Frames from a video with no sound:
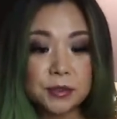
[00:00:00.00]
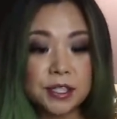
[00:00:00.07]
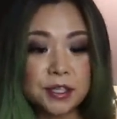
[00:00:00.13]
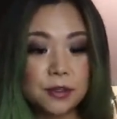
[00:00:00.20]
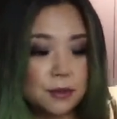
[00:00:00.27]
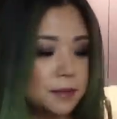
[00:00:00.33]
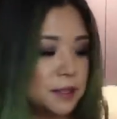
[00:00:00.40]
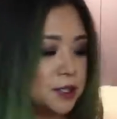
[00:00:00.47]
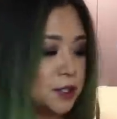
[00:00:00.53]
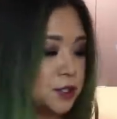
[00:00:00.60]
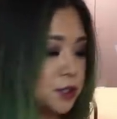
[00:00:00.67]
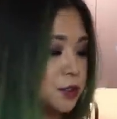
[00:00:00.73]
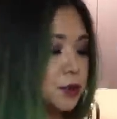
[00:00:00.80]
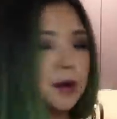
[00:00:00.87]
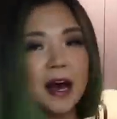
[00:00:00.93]

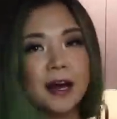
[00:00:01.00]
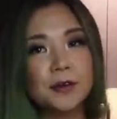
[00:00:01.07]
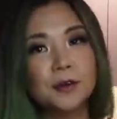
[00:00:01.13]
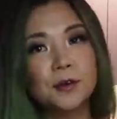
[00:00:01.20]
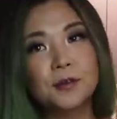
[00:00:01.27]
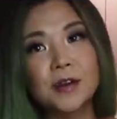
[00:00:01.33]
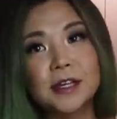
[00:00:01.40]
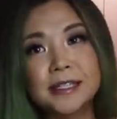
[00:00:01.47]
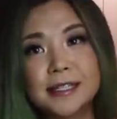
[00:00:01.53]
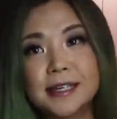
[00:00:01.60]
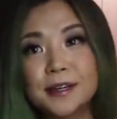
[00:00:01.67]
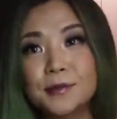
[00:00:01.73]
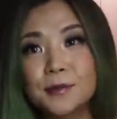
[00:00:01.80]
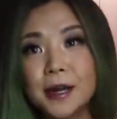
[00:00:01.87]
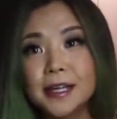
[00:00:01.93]
tiramisu. I don't know if I
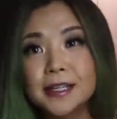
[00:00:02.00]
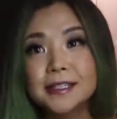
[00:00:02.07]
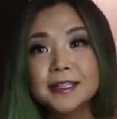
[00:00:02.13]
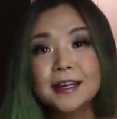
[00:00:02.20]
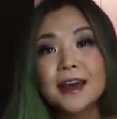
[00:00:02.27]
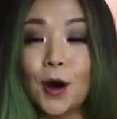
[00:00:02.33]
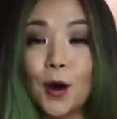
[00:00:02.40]
say it right.